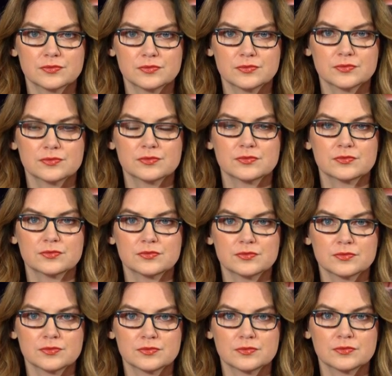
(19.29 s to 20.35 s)

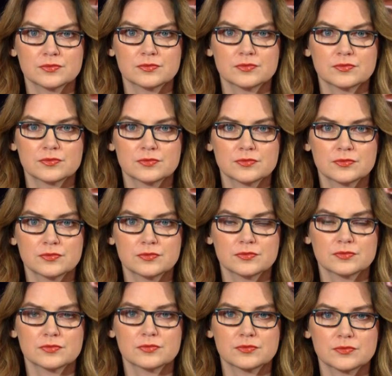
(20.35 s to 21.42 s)

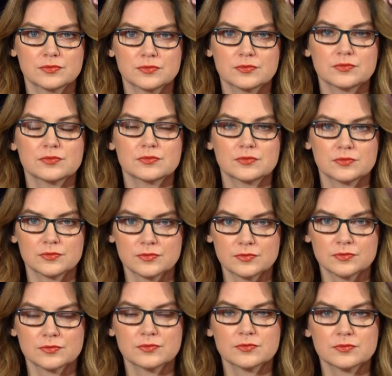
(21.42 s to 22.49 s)

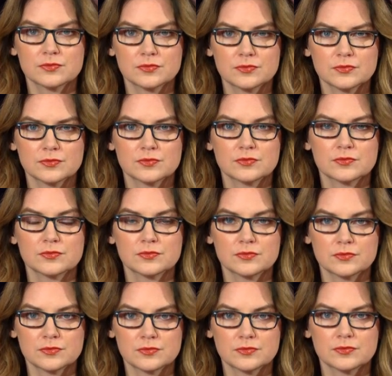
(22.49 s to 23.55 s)

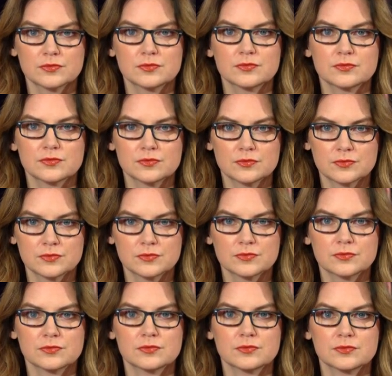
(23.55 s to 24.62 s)

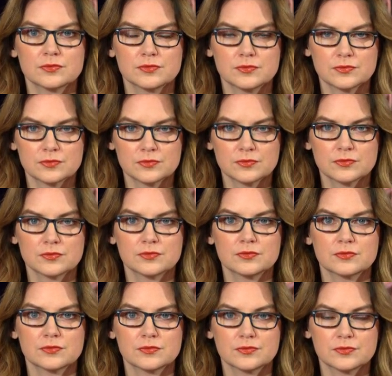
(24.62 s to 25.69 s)

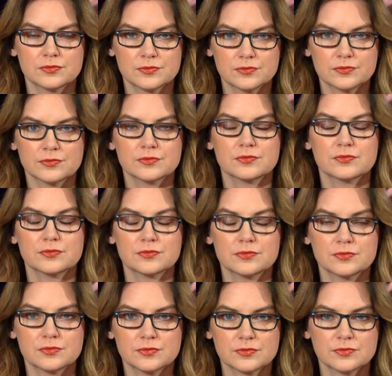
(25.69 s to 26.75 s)

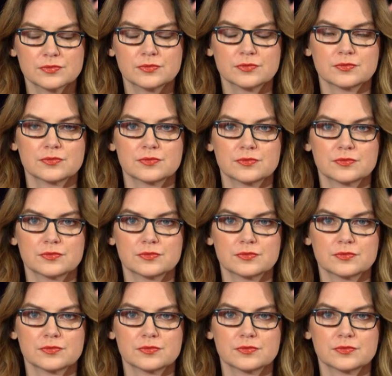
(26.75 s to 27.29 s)
No words are spoken by the person on screen.